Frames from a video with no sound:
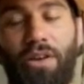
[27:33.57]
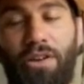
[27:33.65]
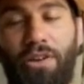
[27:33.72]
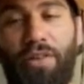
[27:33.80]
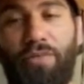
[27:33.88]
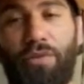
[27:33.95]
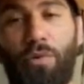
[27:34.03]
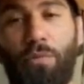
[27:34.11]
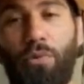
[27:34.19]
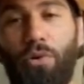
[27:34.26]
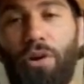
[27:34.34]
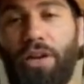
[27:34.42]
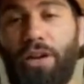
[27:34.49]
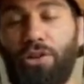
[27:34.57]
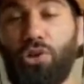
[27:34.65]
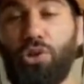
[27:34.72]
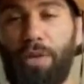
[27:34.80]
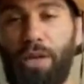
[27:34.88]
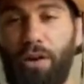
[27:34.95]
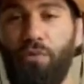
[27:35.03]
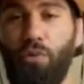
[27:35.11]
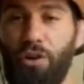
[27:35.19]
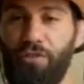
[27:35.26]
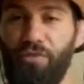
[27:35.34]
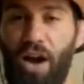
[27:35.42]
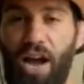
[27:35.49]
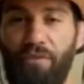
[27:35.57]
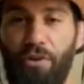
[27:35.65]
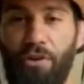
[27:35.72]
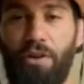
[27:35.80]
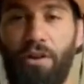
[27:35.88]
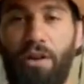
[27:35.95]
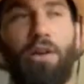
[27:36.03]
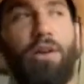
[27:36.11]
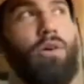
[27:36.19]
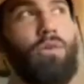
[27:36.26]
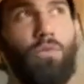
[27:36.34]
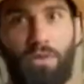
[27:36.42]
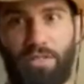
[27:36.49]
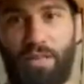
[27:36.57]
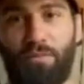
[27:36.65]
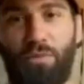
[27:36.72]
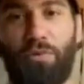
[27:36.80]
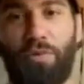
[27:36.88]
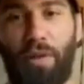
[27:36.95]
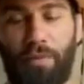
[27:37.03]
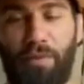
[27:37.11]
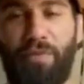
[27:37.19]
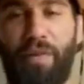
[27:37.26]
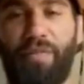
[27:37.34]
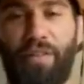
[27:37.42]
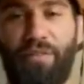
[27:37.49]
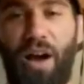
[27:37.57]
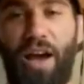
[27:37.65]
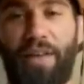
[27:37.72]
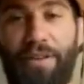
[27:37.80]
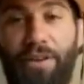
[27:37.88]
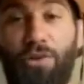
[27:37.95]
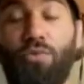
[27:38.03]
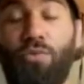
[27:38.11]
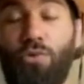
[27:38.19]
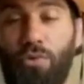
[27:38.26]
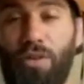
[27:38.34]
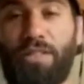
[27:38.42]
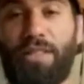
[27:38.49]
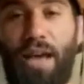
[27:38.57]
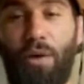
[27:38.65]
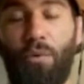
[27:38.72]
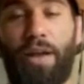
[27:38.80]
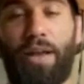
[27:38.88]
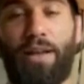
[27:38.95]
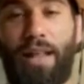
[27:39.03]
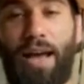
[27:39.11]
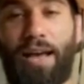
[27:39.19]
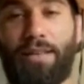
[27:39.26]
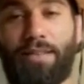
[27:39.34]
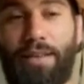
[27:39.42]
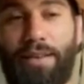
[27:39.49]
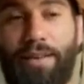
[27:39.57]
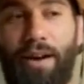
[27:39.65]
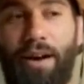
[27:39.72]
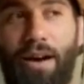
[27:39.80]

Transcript: Even though Poirier used to be a 45er, once he moved up to 55, he grew into that weight class, and